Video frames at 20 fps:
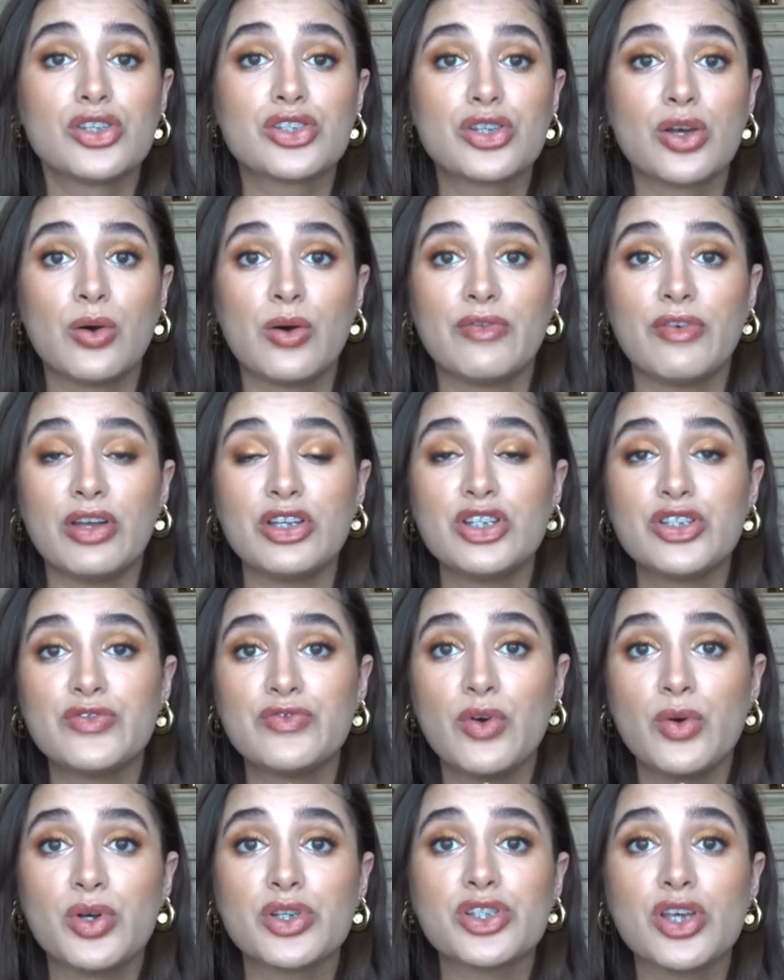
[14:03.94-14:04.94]
So if I
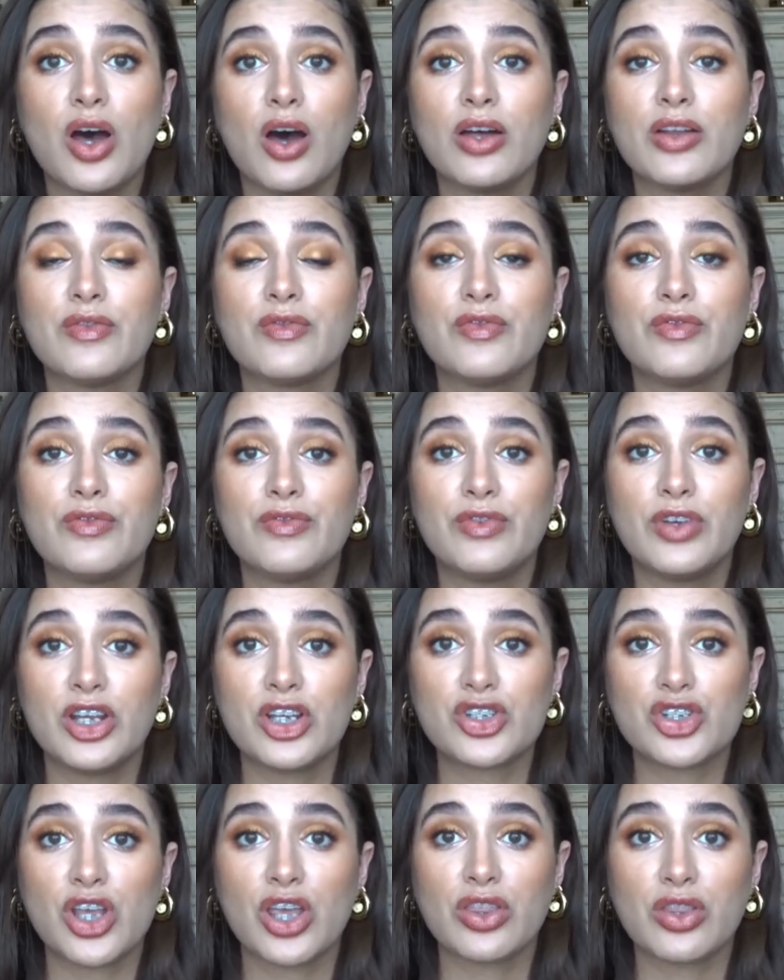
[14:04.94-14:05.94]
just focus on
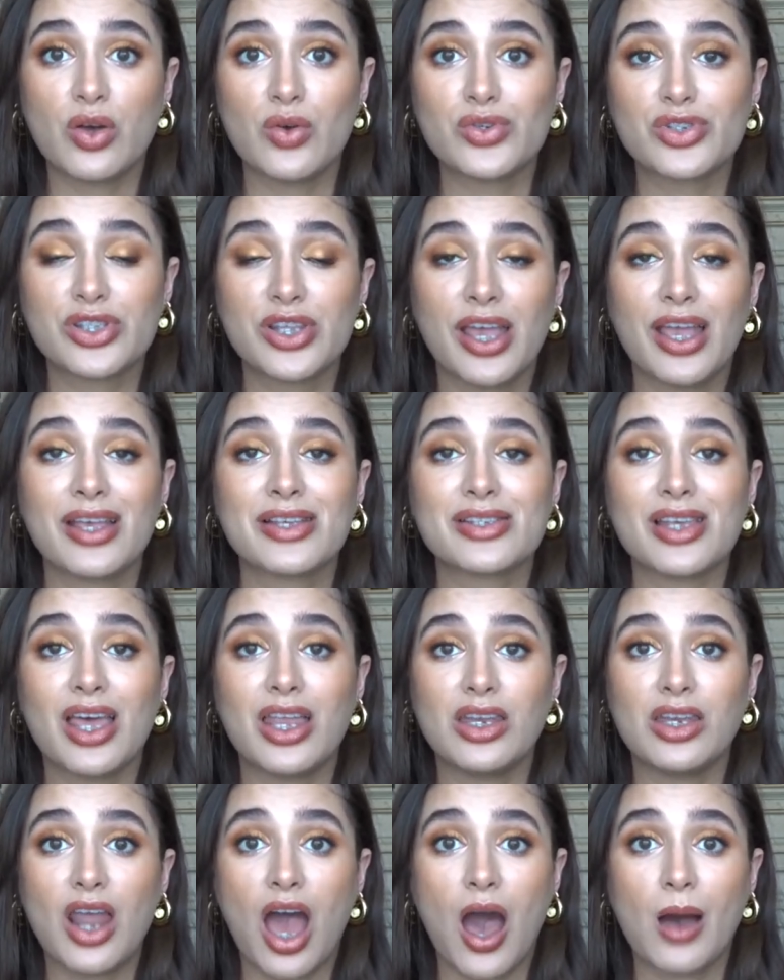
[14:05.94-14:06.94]
finishing those things
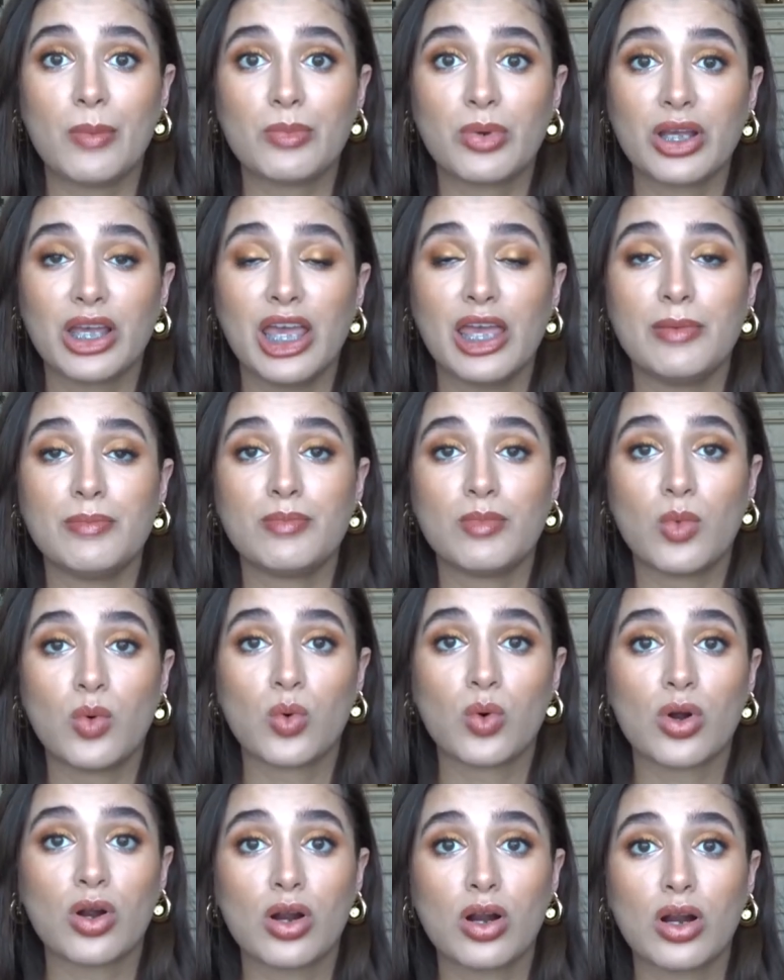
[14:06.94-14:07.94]
and not bringing
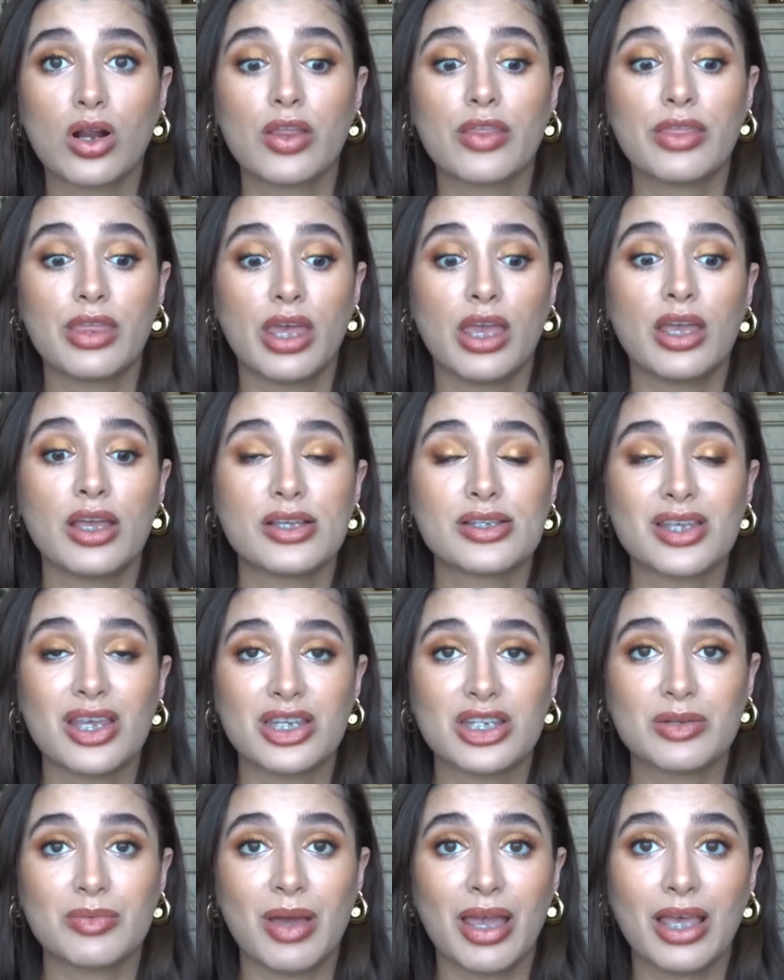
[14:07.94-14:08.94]
more things
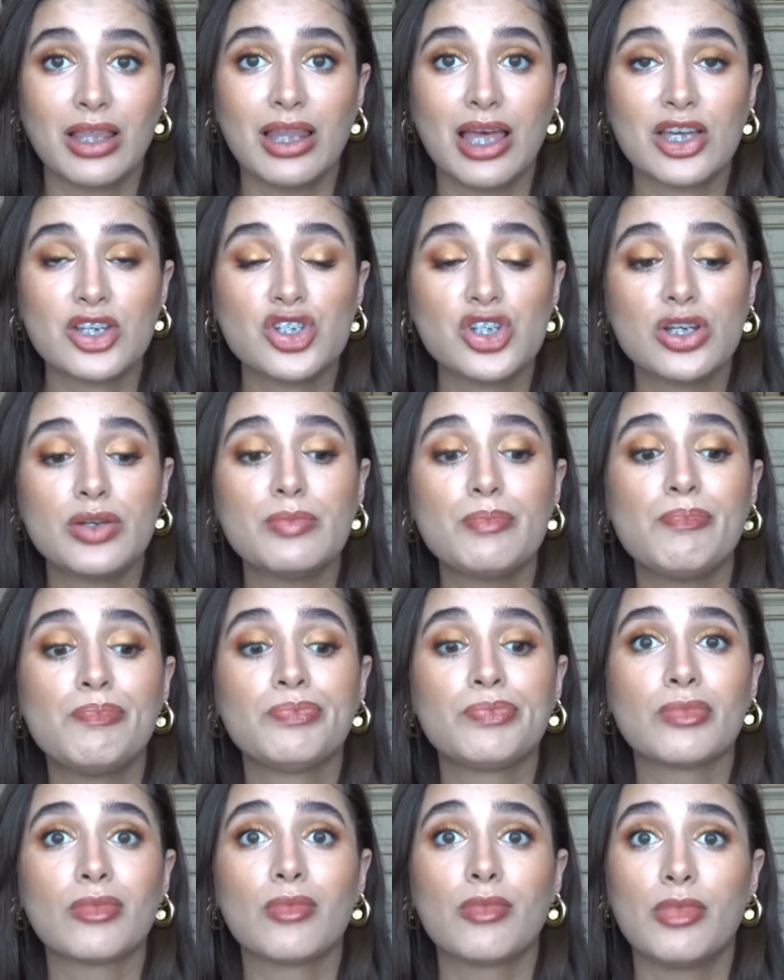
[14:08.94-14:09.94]
into my collection,
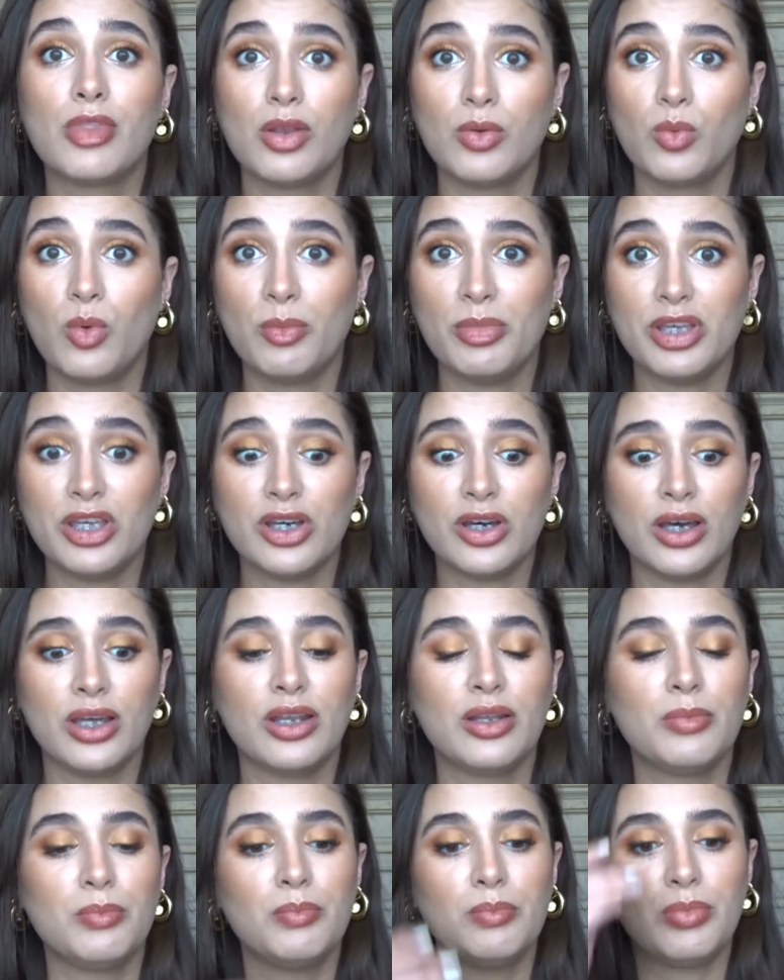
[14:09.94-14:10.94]
then we'll be
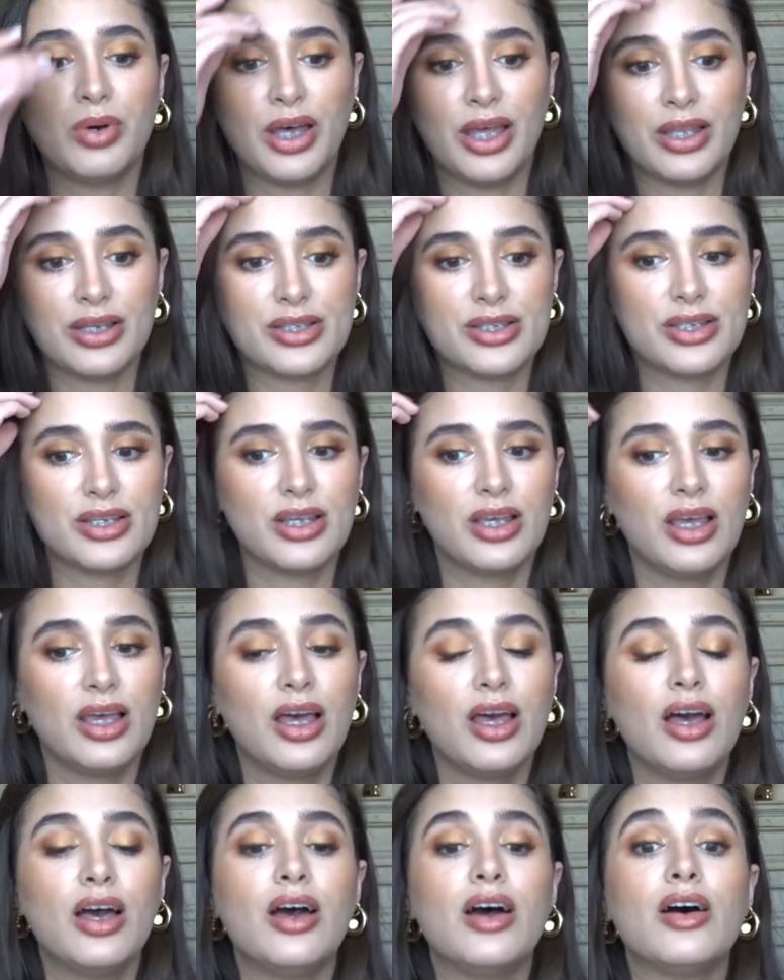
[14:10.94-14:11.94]
good. But
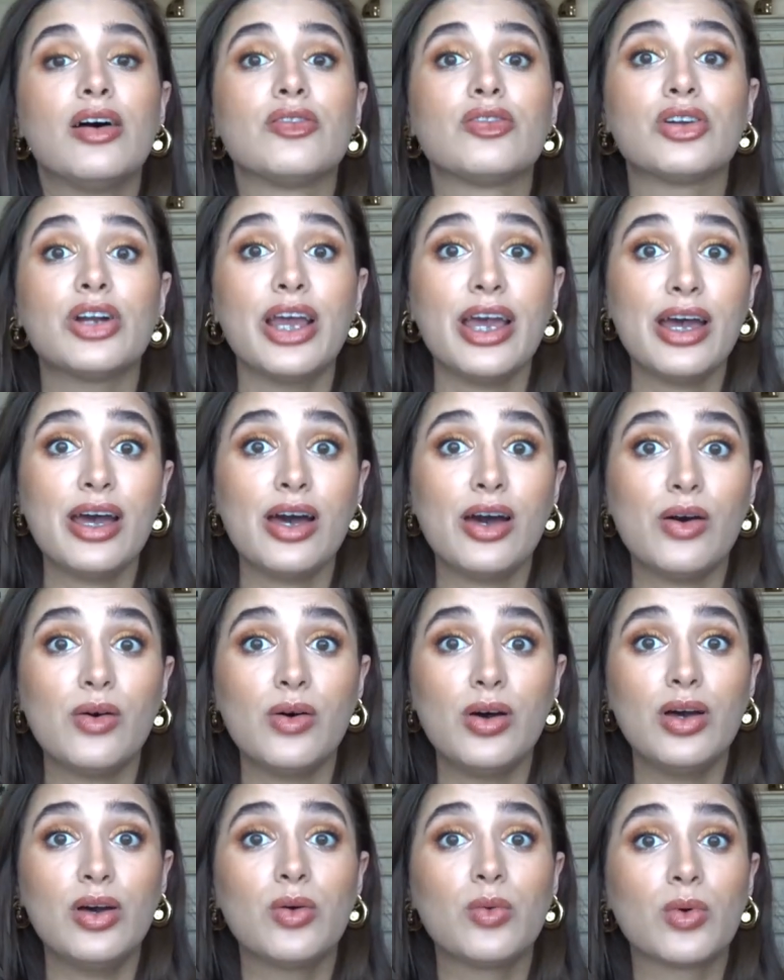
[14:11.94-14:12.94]
for
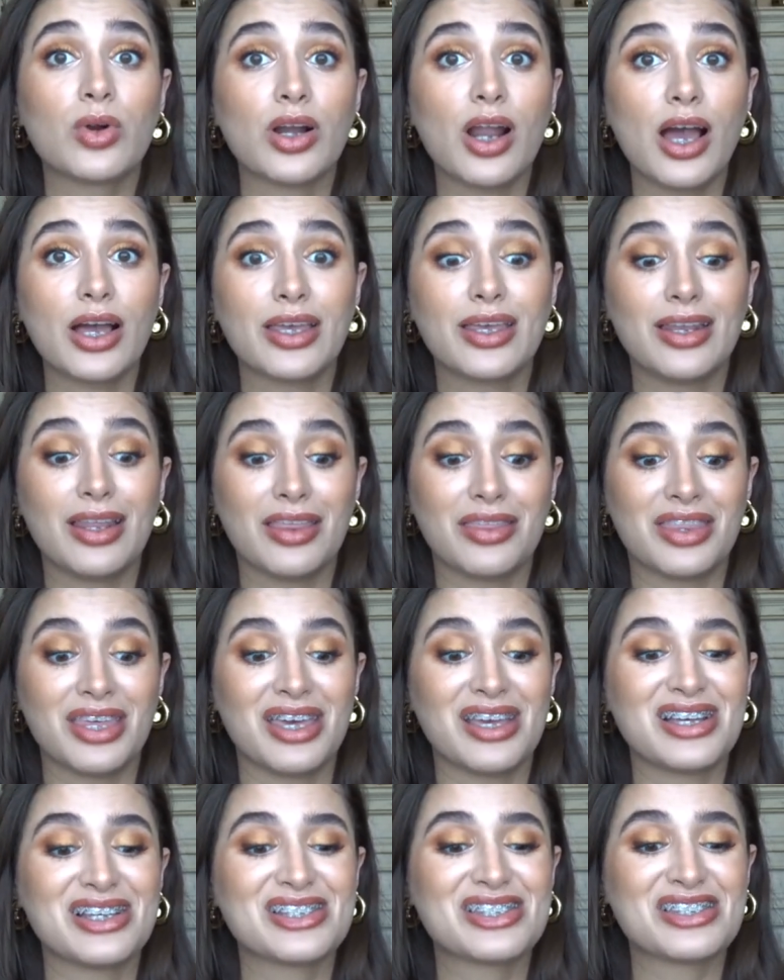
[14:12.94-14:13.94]
now, we're not getting
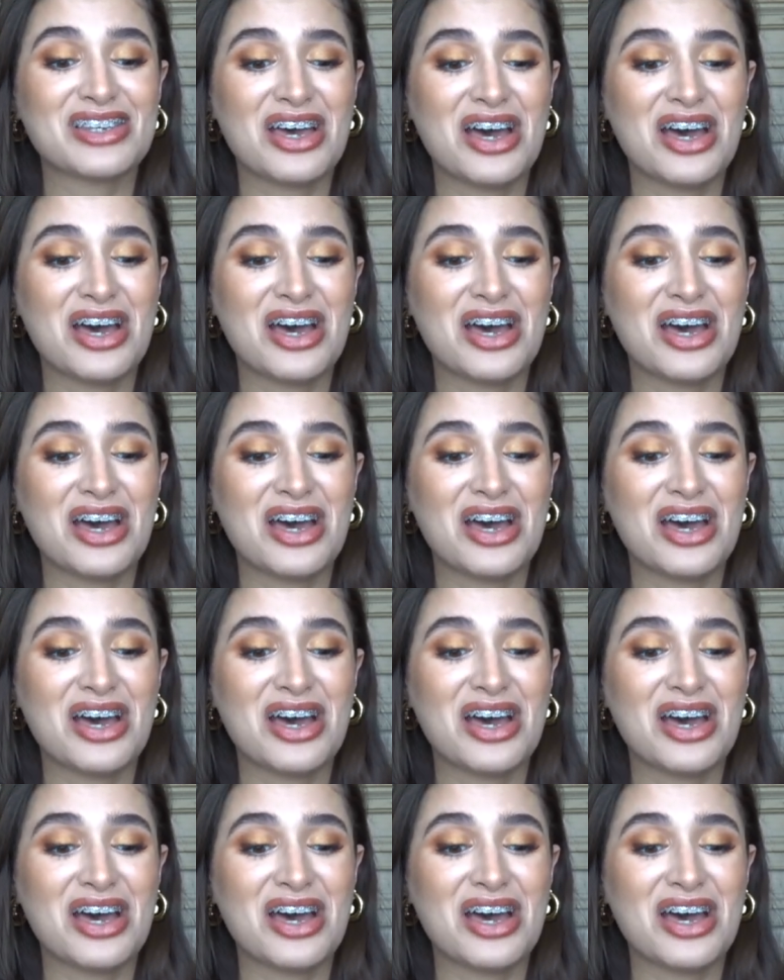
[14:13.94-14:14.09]
things.